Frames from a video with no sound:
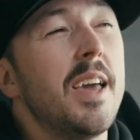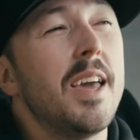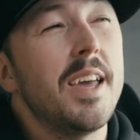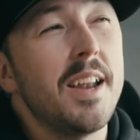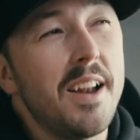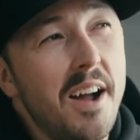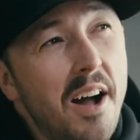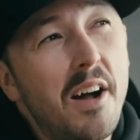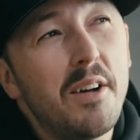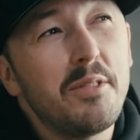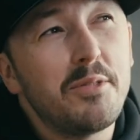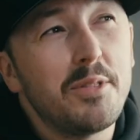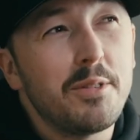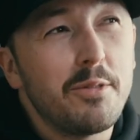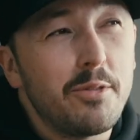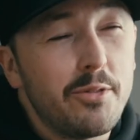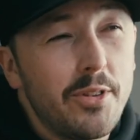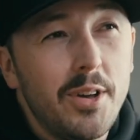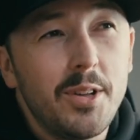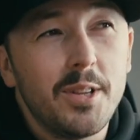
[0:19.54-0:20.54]
It
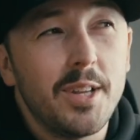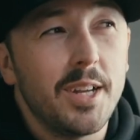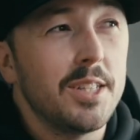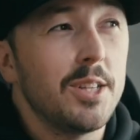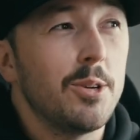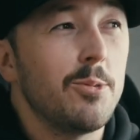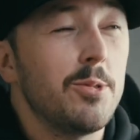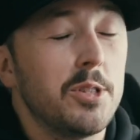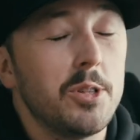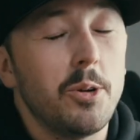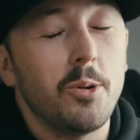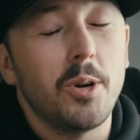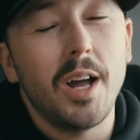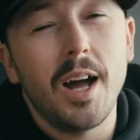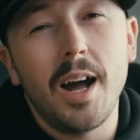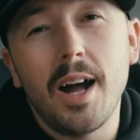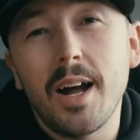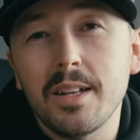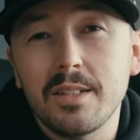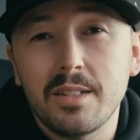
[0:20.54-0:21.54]
often felt like there was no
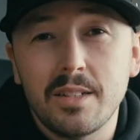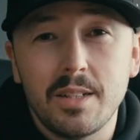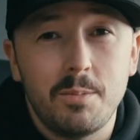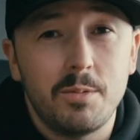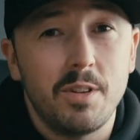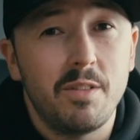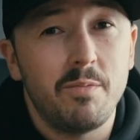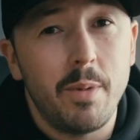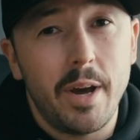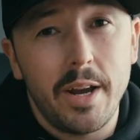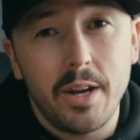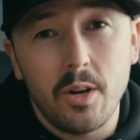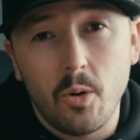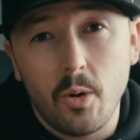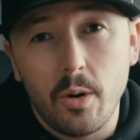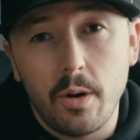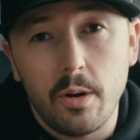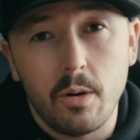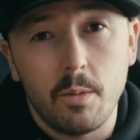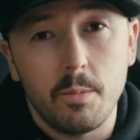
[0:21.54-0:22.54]
concept of
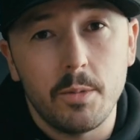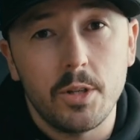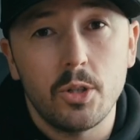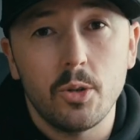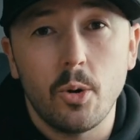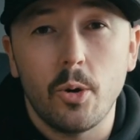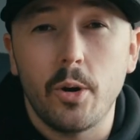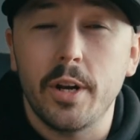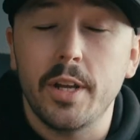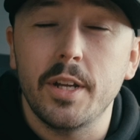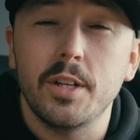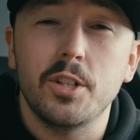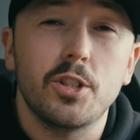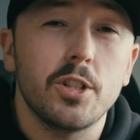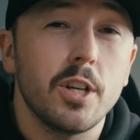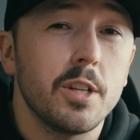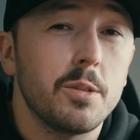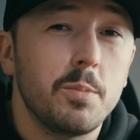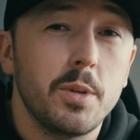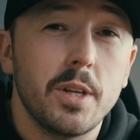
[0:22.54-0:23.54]
minority or majority
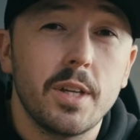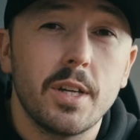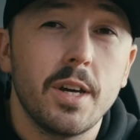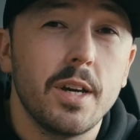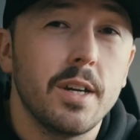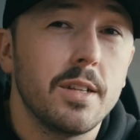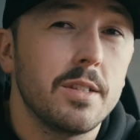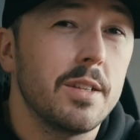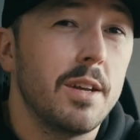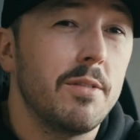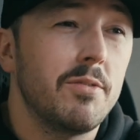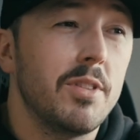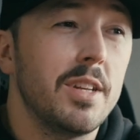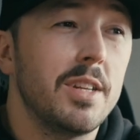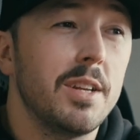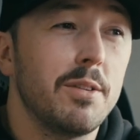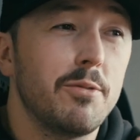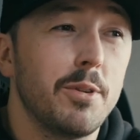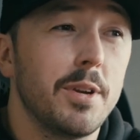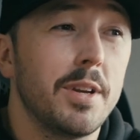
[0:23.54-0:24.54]
just because of the
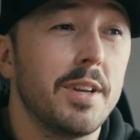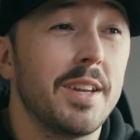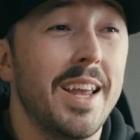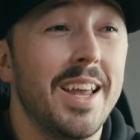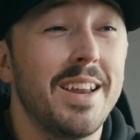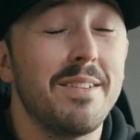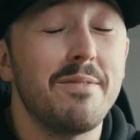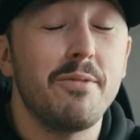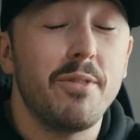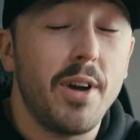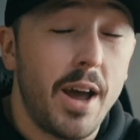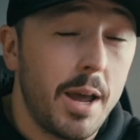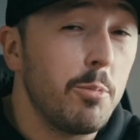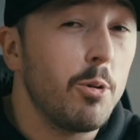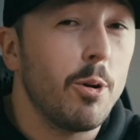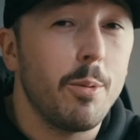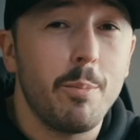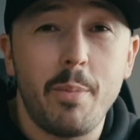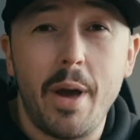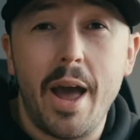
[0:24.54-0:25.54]
different and
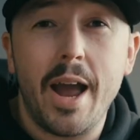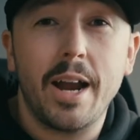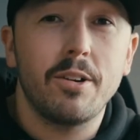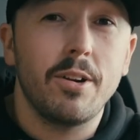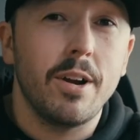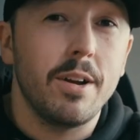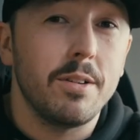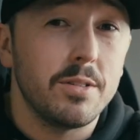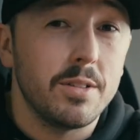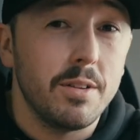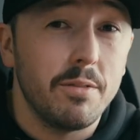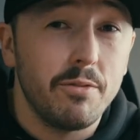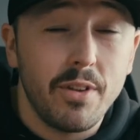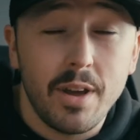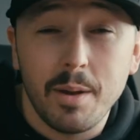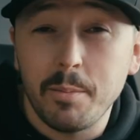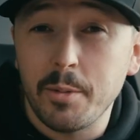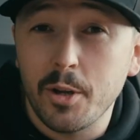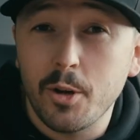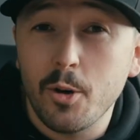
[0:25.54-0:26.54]
vibrant backgrounds and
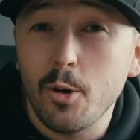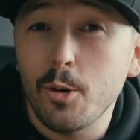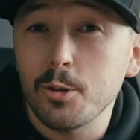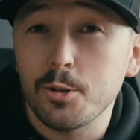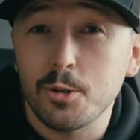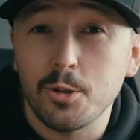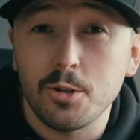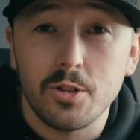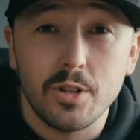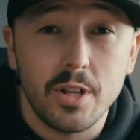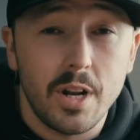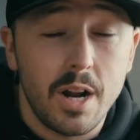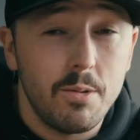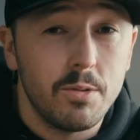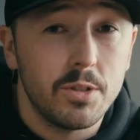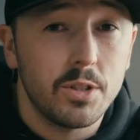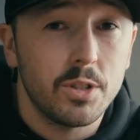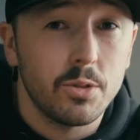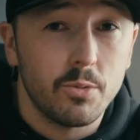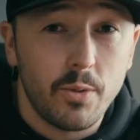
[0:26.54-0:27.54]
family cultures that I
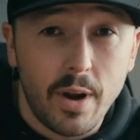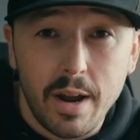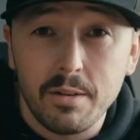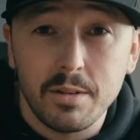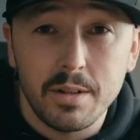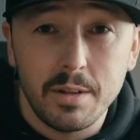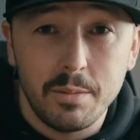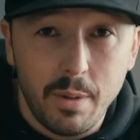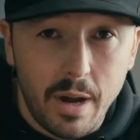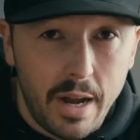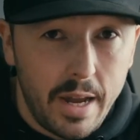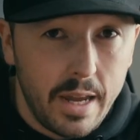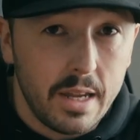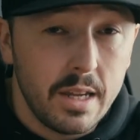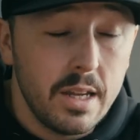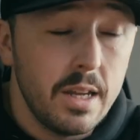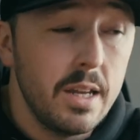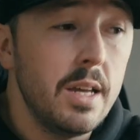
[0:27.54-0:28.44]
was surrounded by.